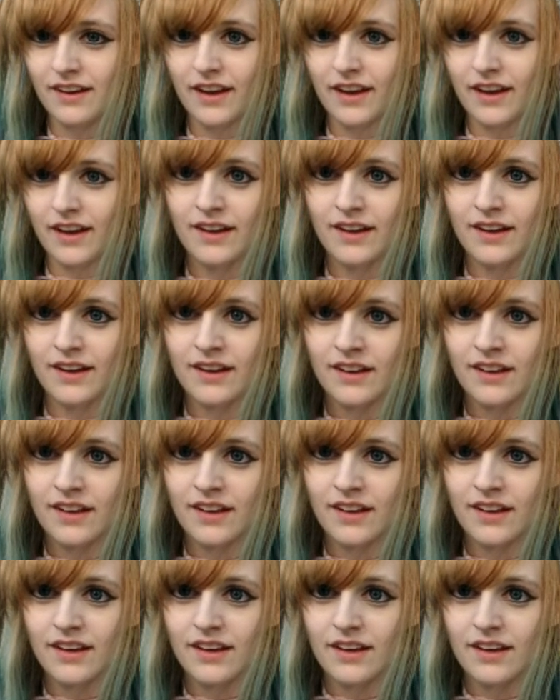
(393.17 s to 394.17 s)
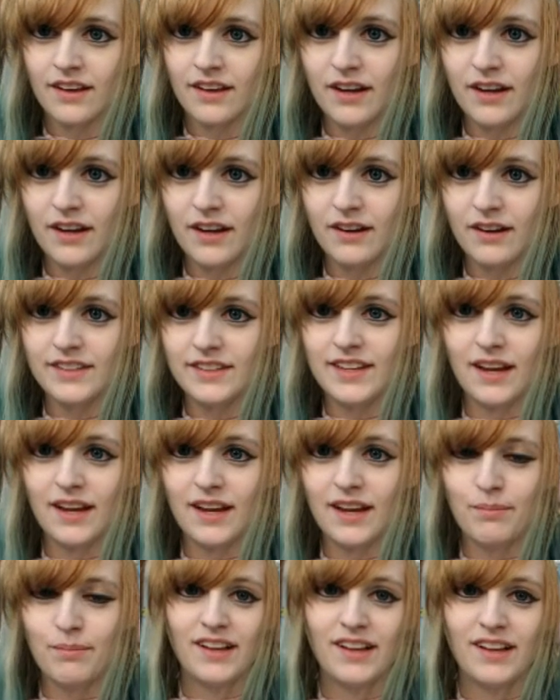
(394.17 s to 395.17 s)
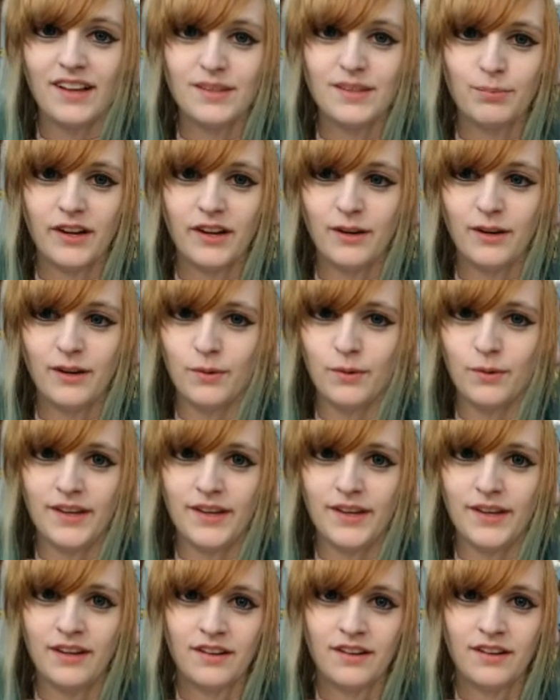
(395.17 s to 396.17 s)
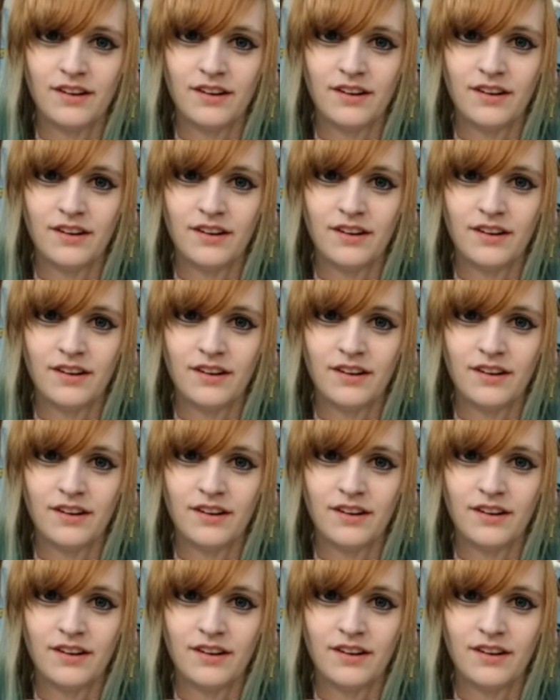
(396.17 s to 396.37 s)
Okay. Give me your dang passport, you woman.